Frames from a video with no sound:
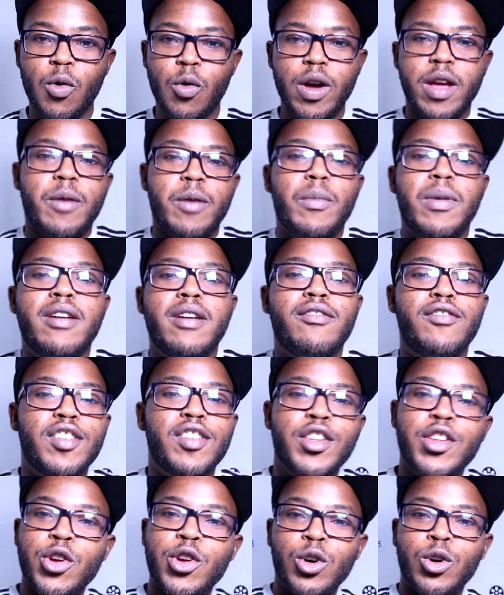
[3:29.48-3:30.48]
way my
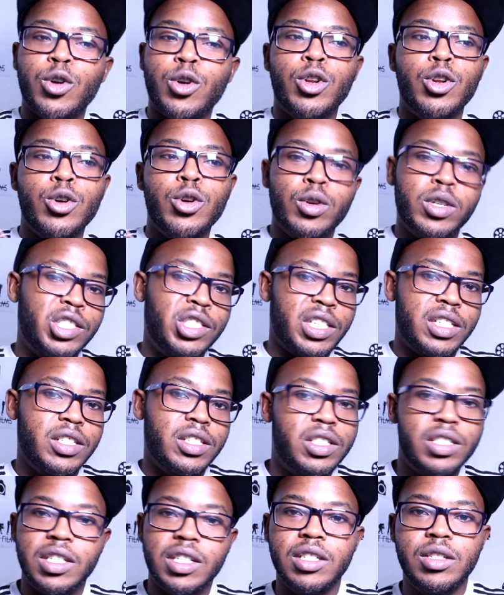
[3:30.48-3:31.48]
video look
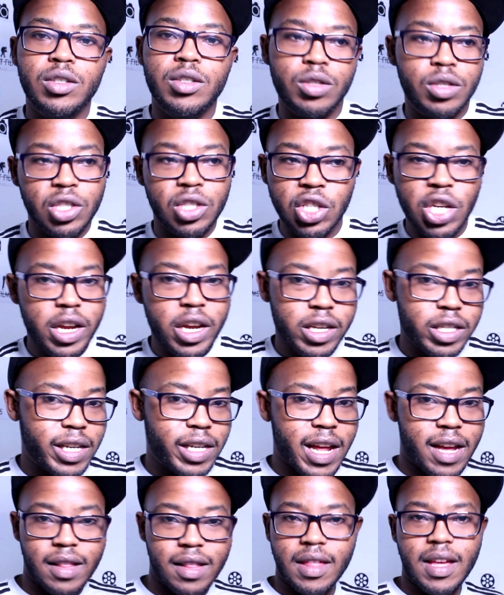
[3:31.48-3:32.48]
just just changed
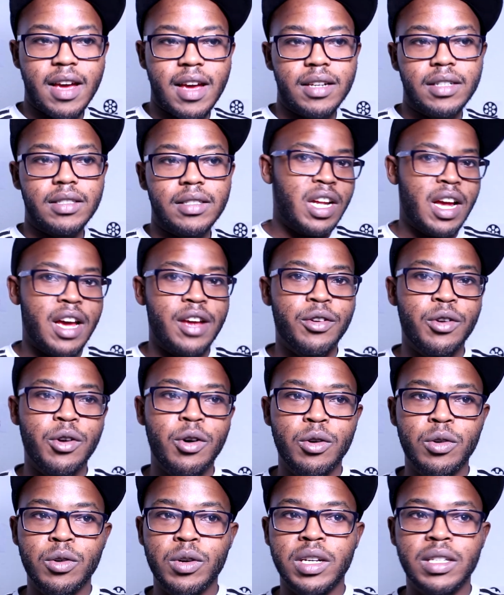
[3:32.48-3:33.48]
like that i
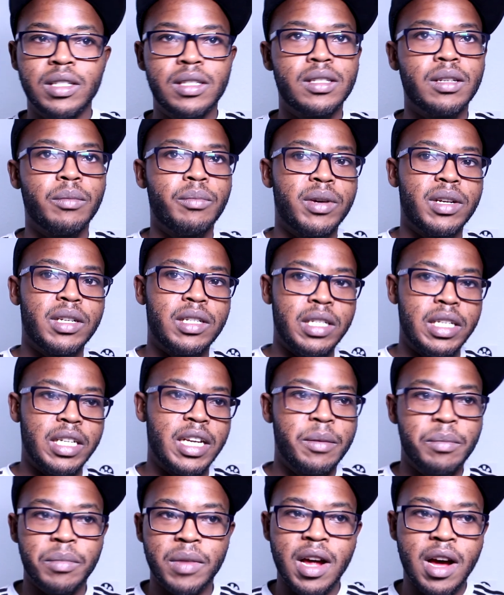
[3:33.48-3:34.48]
know it's a bit
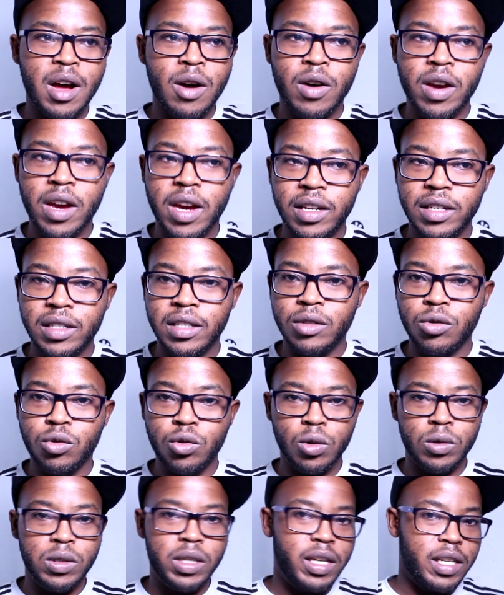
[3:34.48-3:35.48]
dim now and
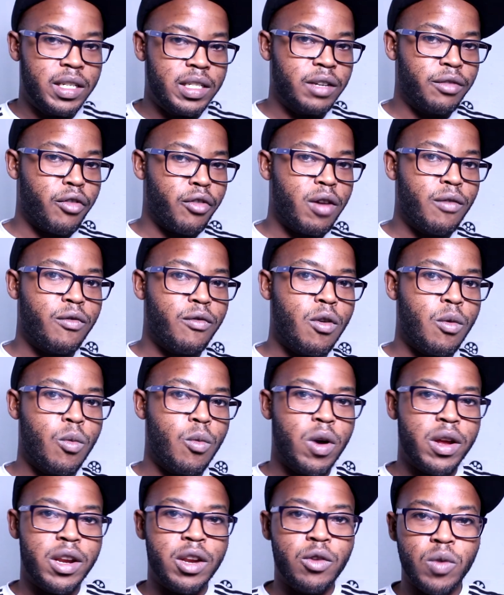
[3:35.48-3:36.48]
totally different from
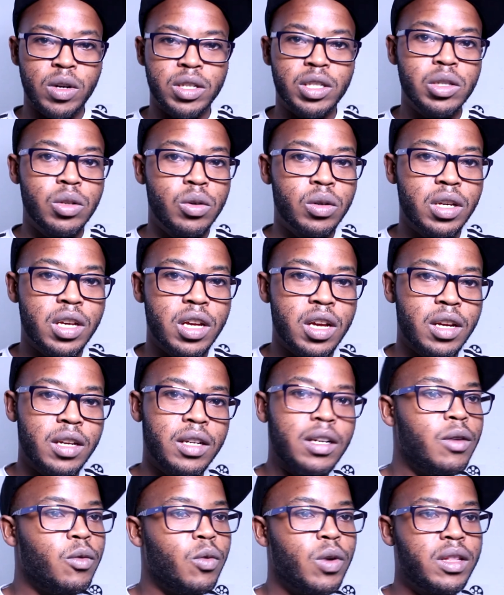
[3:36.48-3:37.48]
what it was
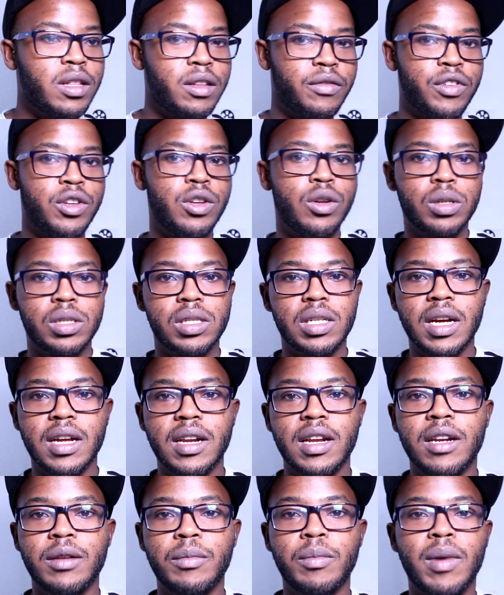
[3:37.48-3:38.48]
looking when the video
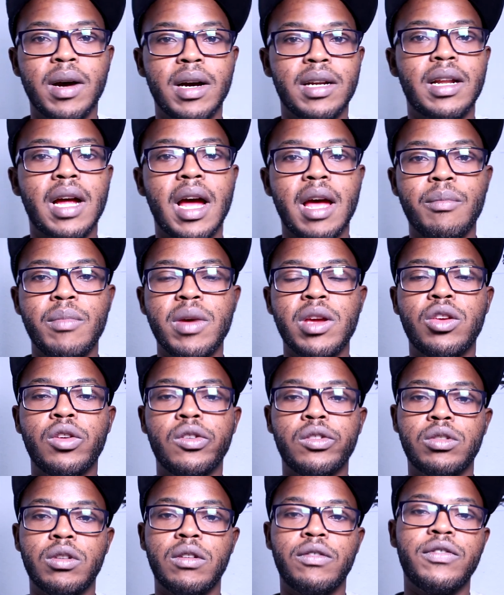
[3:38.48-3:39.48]
started but i make
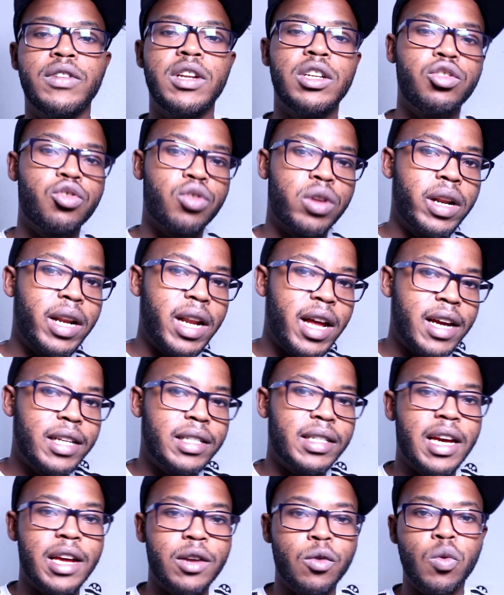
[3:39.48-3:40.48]
use of natural
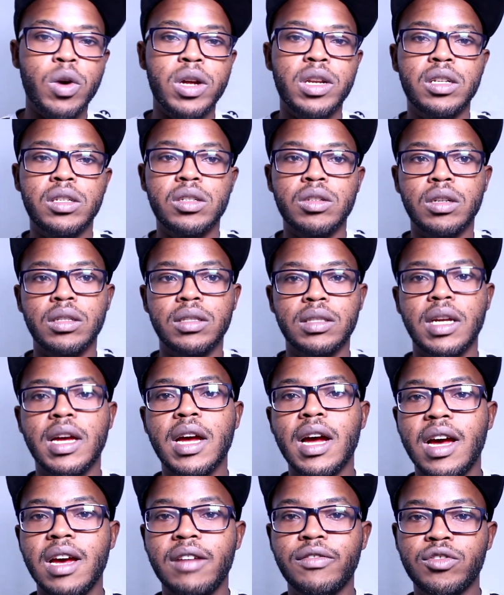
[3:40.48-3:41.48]
light and when it's not
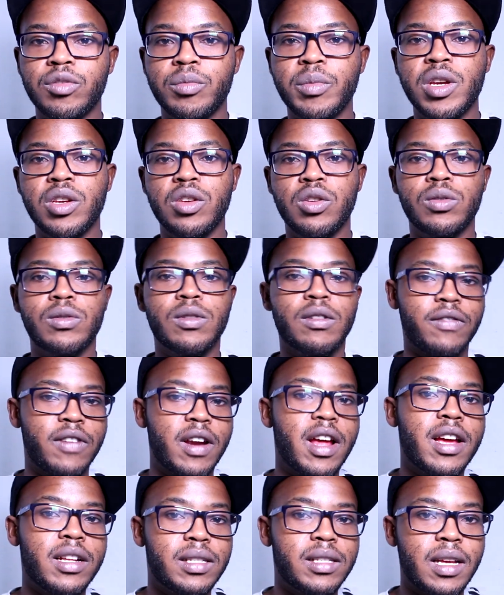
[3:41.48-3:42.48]
there i have to make use of
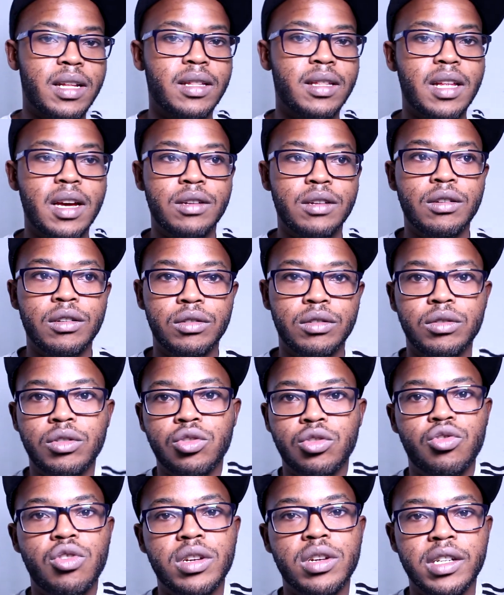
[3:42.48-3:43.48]
lights and they're not
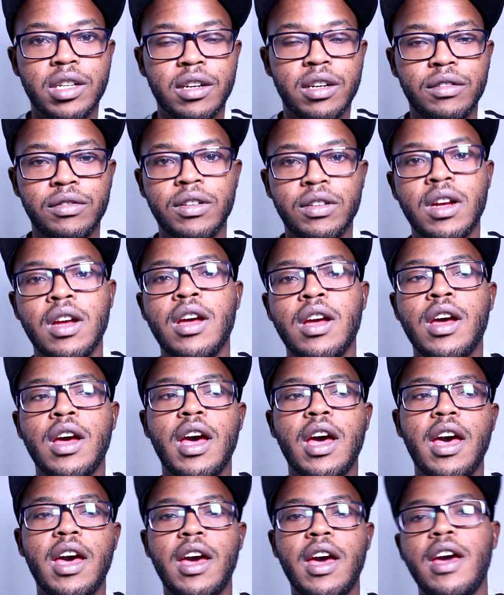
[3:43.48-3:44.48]
strong enough
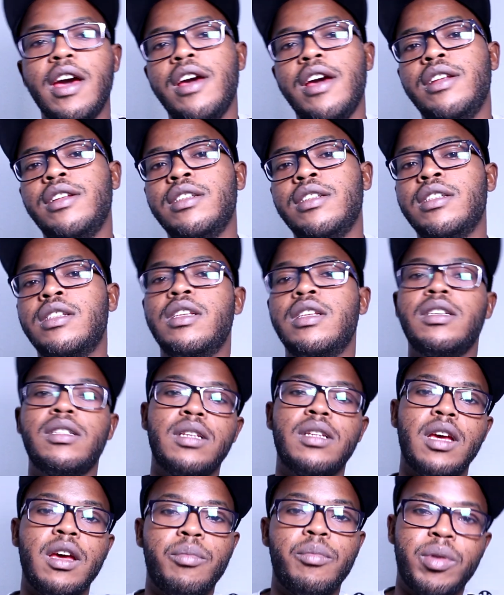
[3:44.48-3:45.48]
and
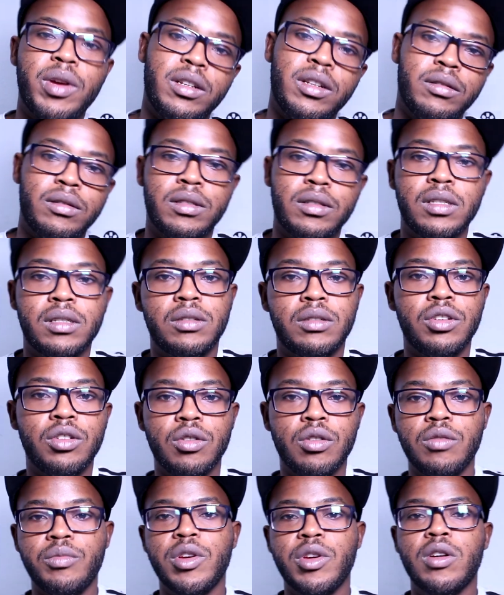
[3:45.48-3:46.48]
this happens you
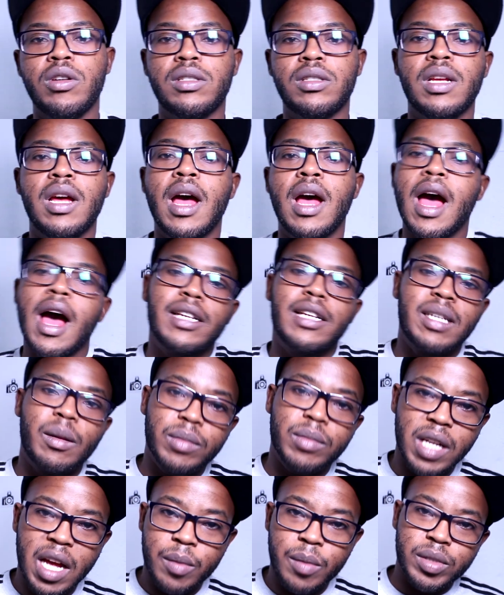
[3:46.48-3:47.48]
know because
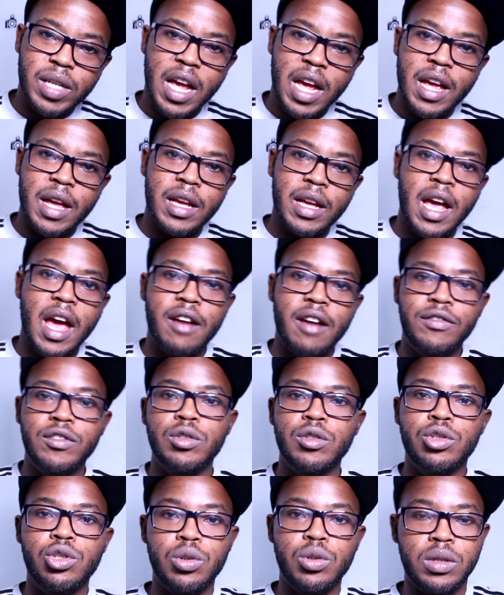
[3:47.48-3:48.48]
sometimes i have
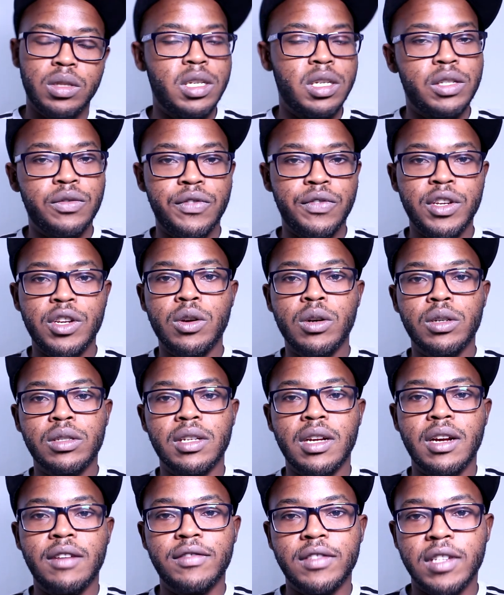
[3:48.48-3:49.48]
to shoot these
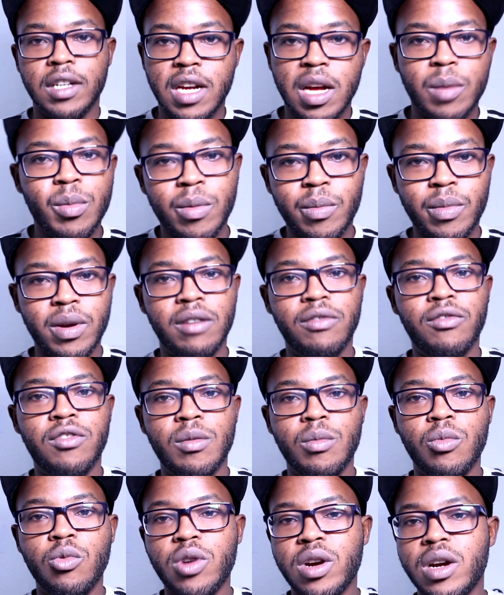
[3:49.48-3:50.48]
videos after coming back
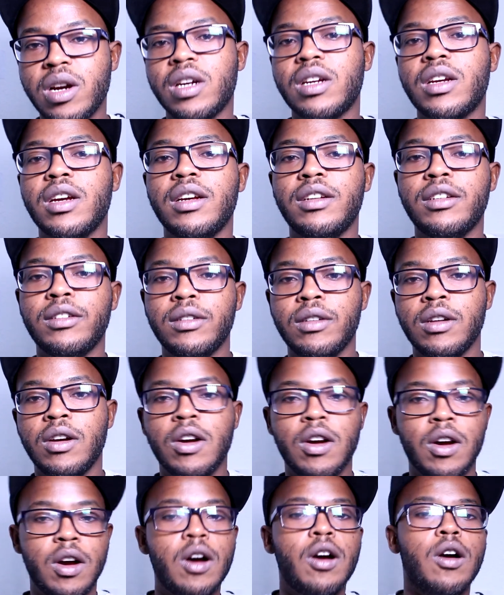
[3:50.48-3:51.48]
from work and
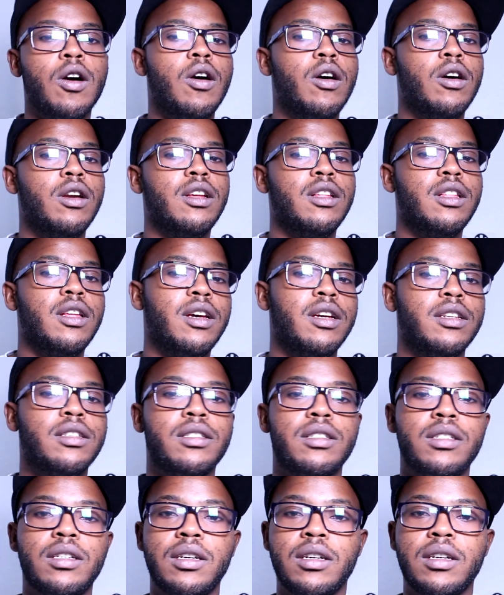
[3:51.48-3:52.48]
all of that